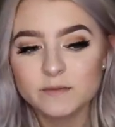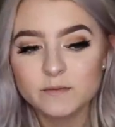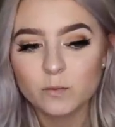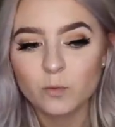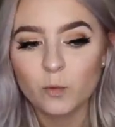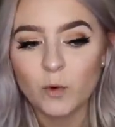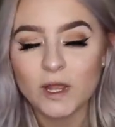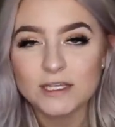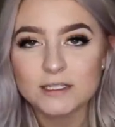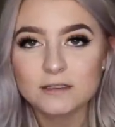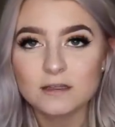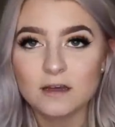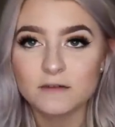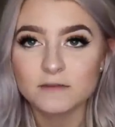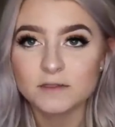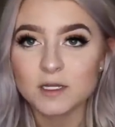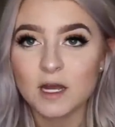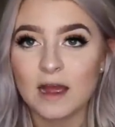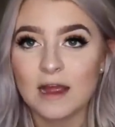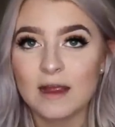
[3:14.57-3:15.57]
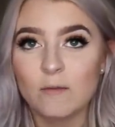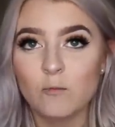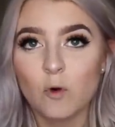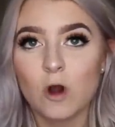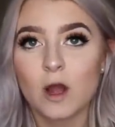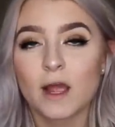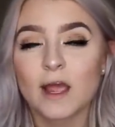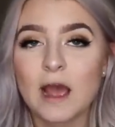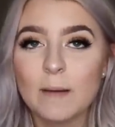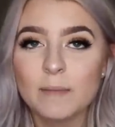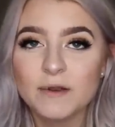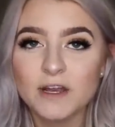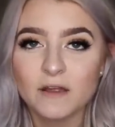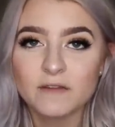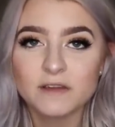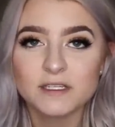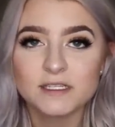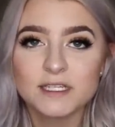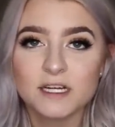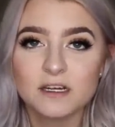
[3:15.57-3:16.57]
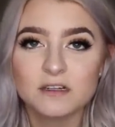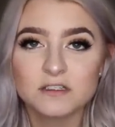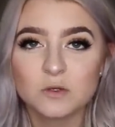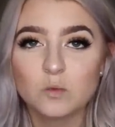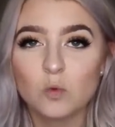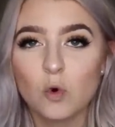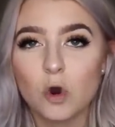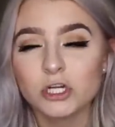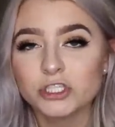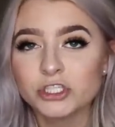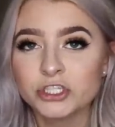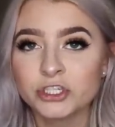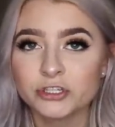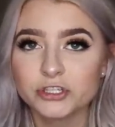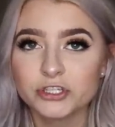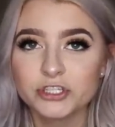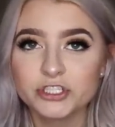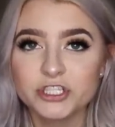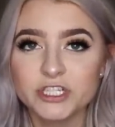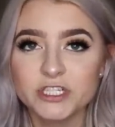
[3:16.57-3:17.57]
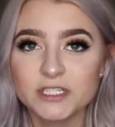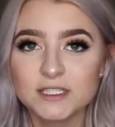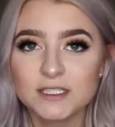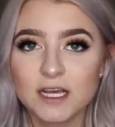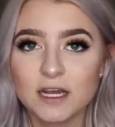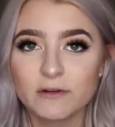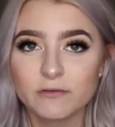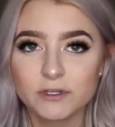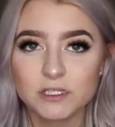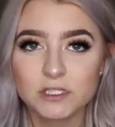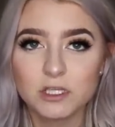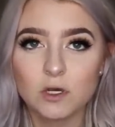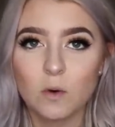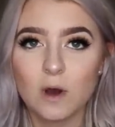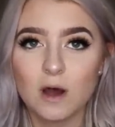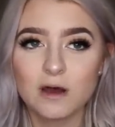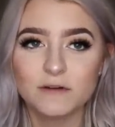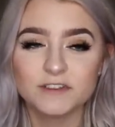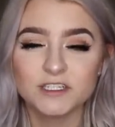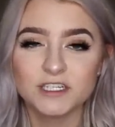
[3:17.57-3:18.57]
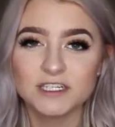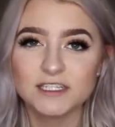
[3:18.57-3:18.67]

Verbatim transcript: waste a lot of time walking up and down the stairs and washing your sheets every so often.